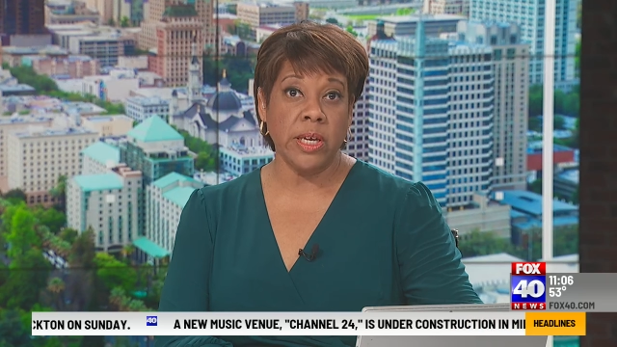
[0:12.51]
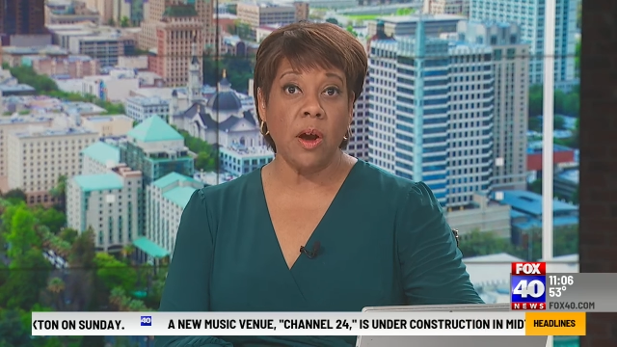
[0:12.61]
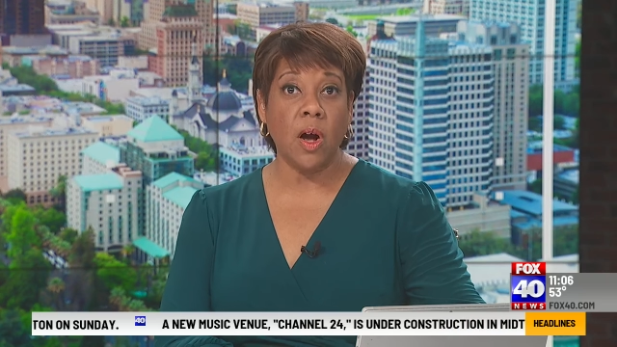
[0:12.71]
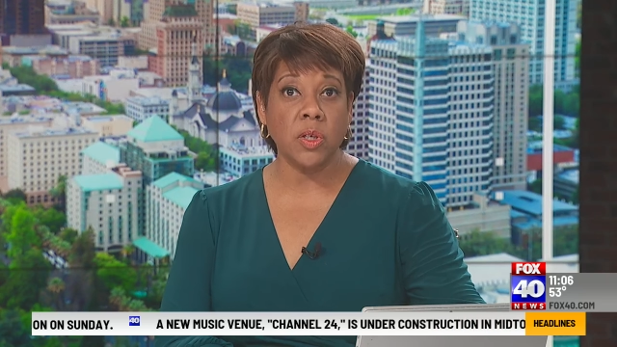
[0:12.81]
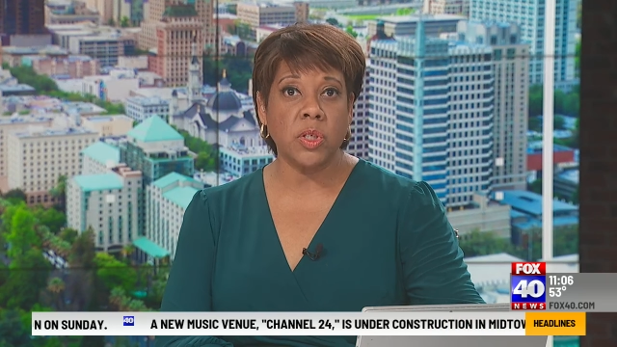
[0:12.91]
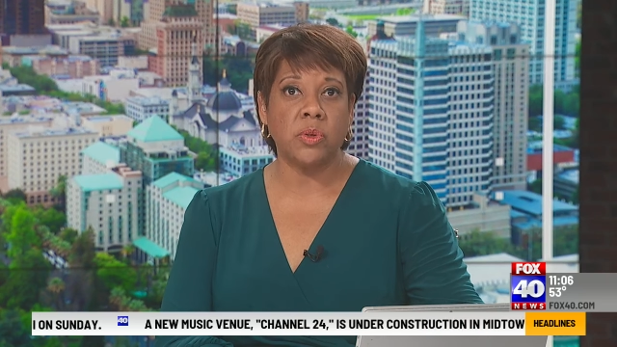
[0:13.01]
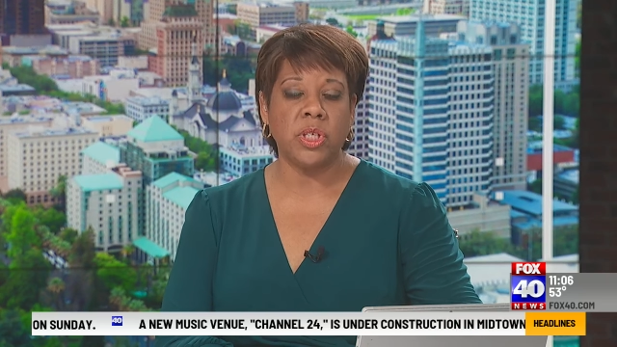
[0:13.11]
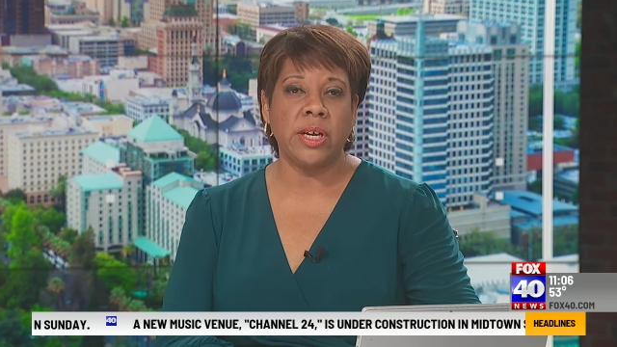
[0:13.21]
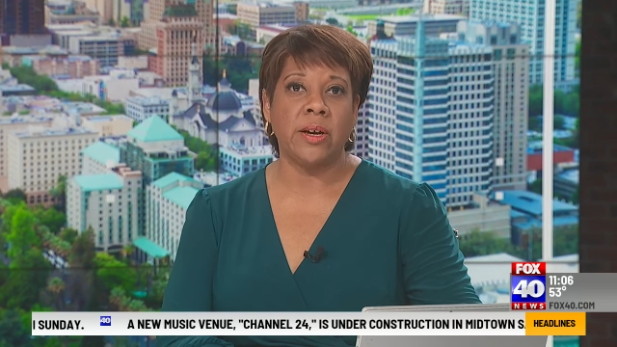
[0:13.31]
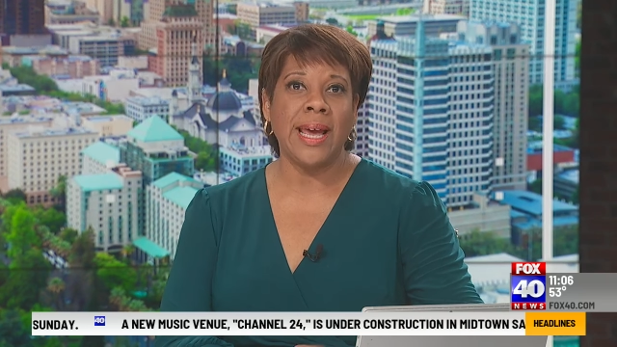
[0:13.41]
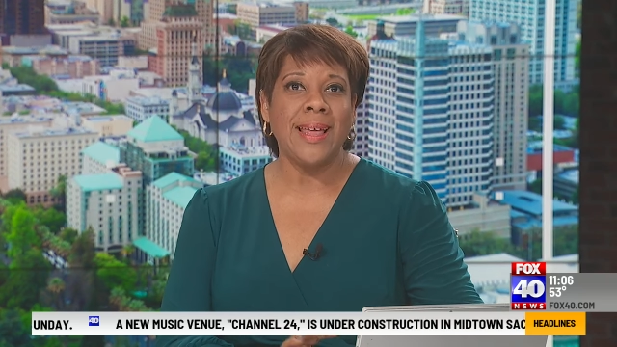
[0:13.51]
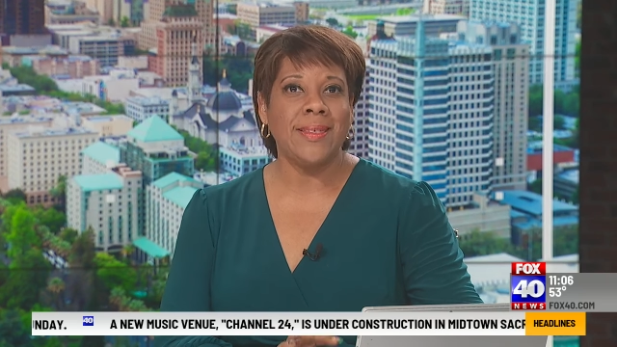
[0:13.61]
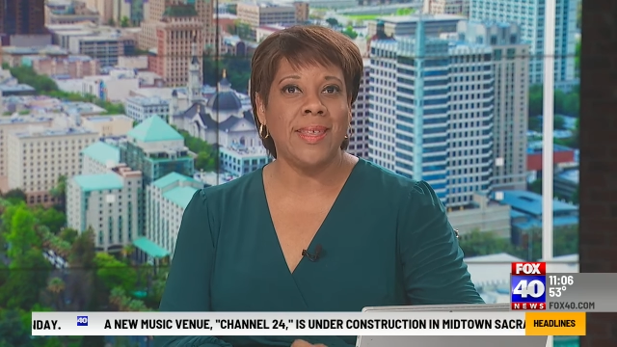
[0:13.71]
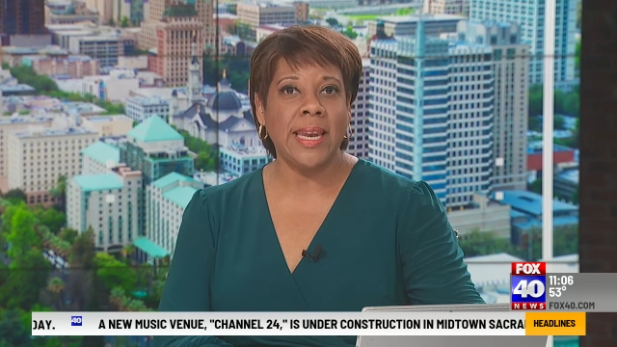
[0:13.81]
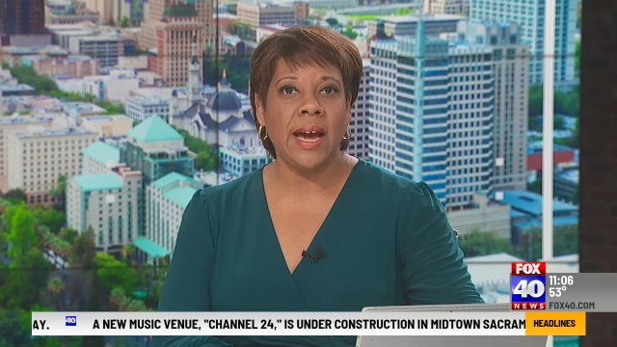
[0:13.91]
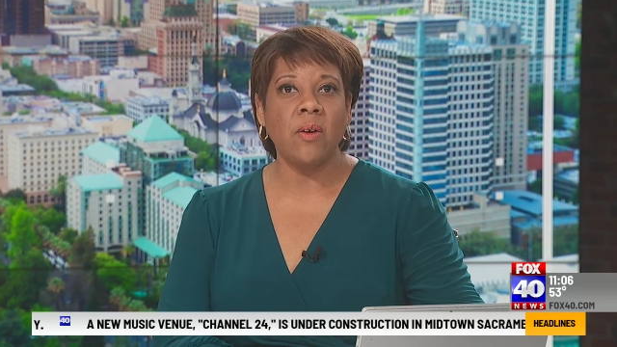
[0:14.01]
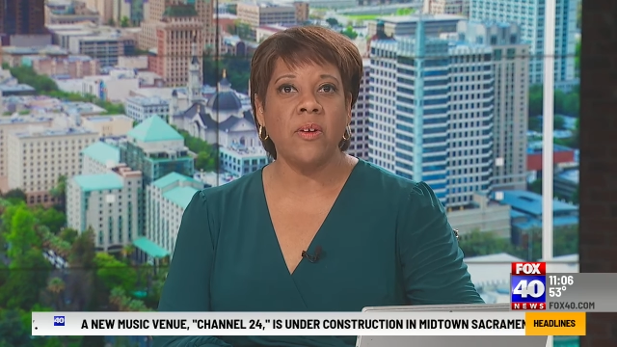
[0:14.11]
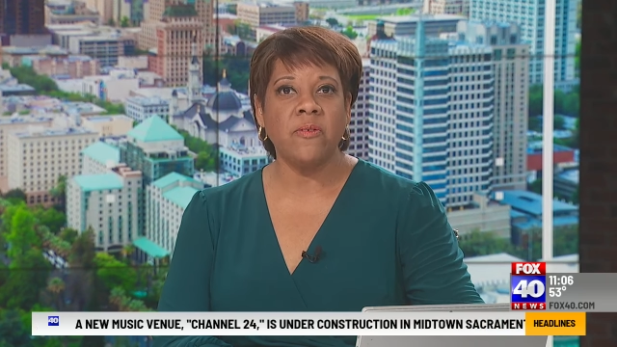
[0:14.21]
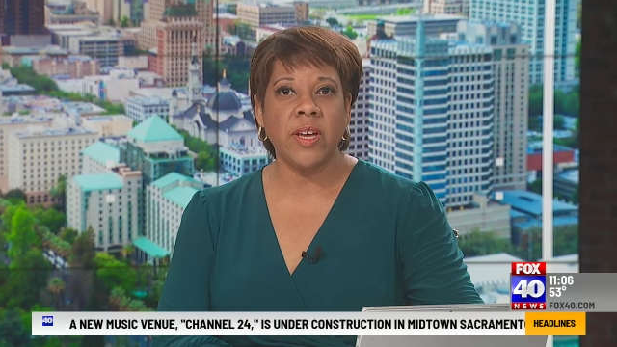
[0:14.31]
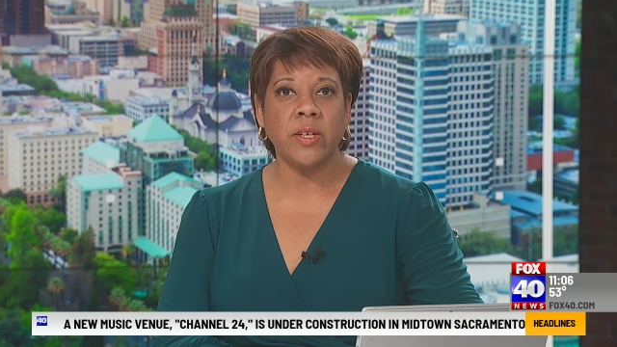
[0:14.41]
he also shared that the now
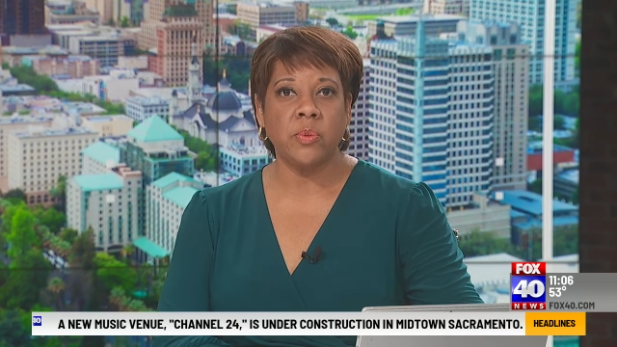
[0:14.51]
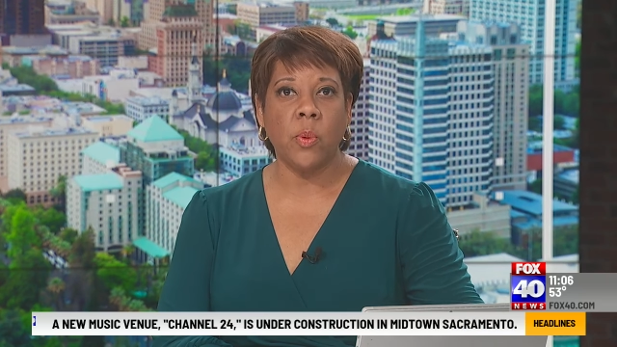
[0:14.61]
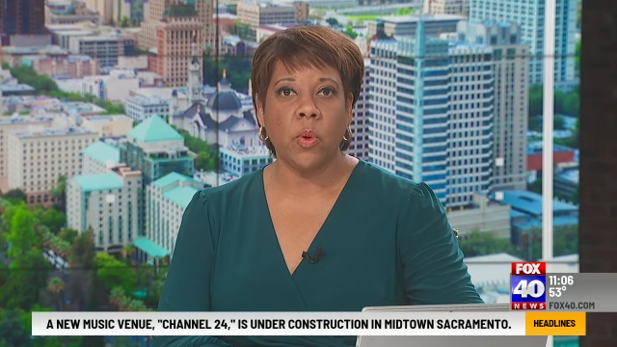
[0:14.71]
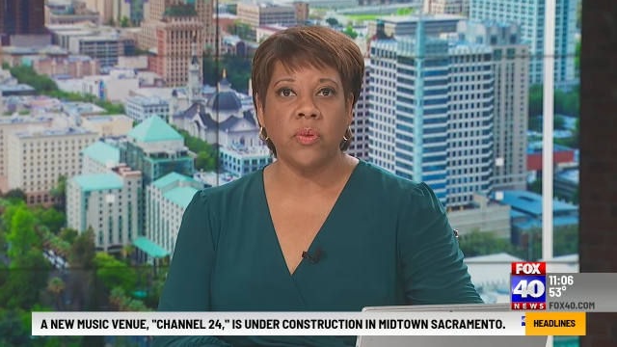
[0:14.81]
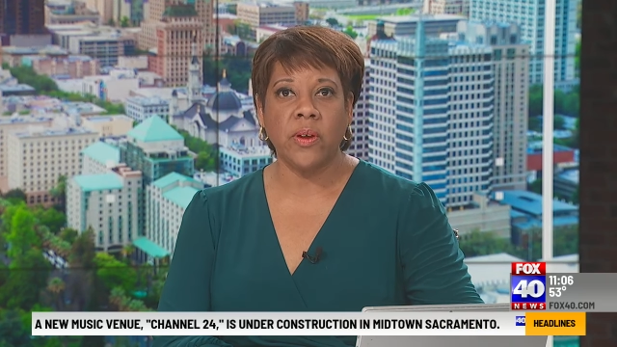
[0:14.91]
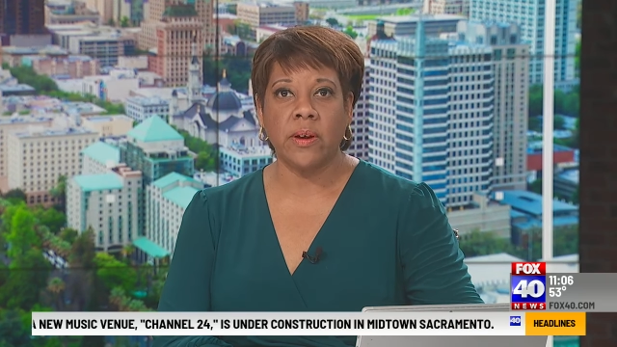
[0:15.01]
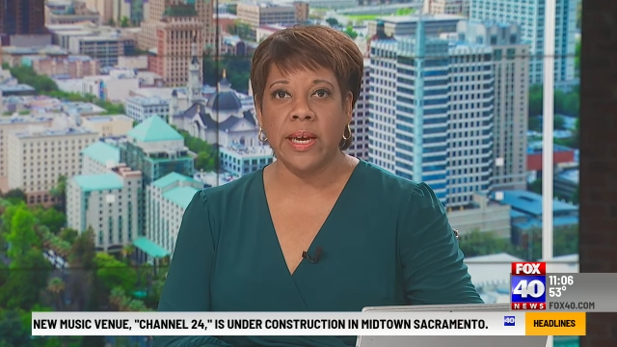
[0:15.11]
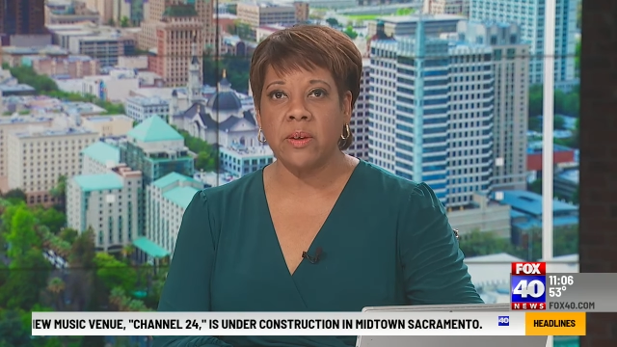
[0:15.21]
affected port there